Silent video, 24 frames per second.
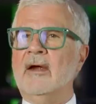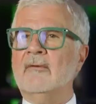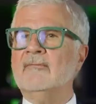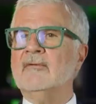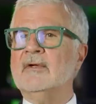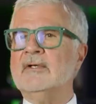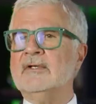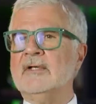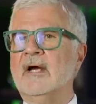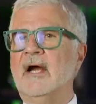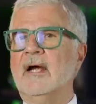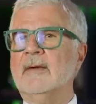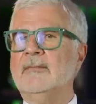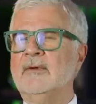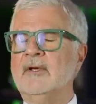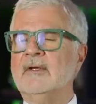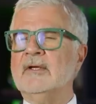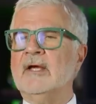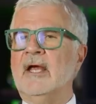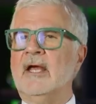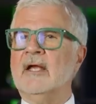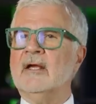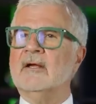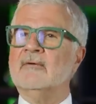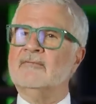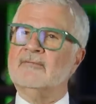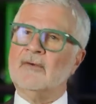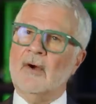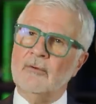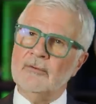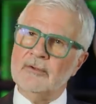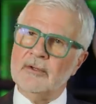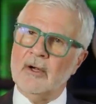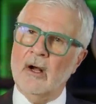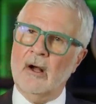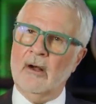every time you take a
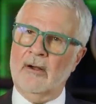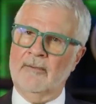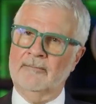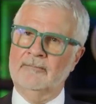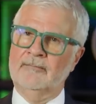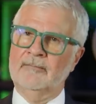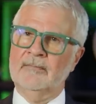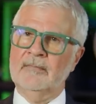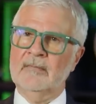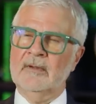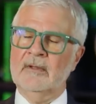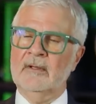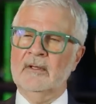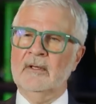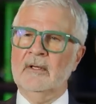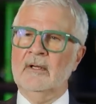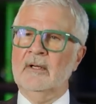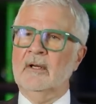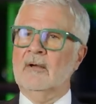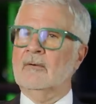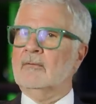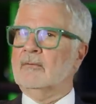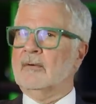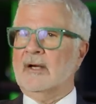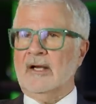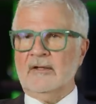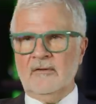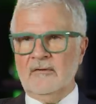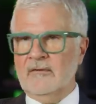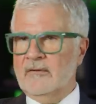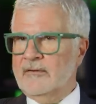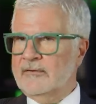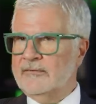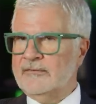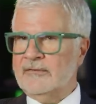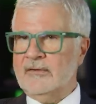phone call,
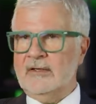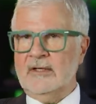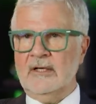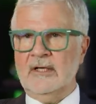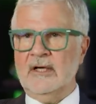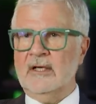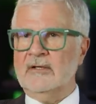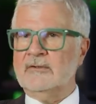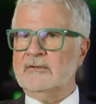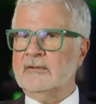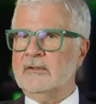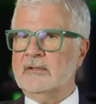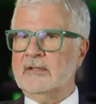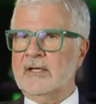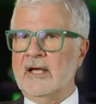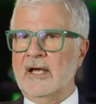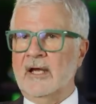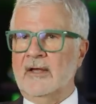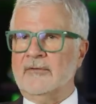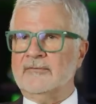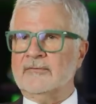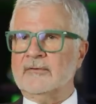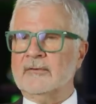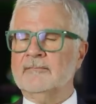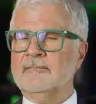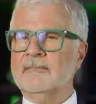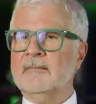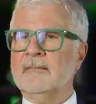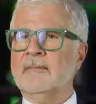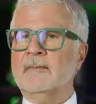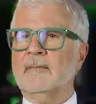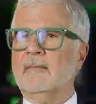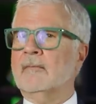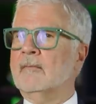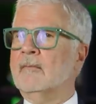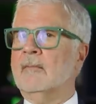rather than sitting at your desk.
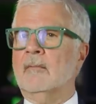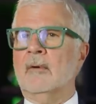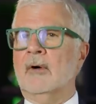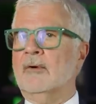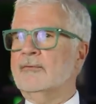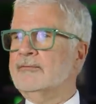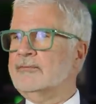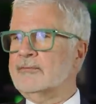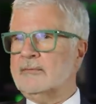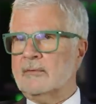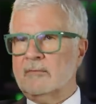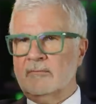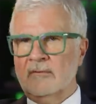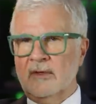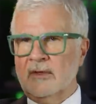Most of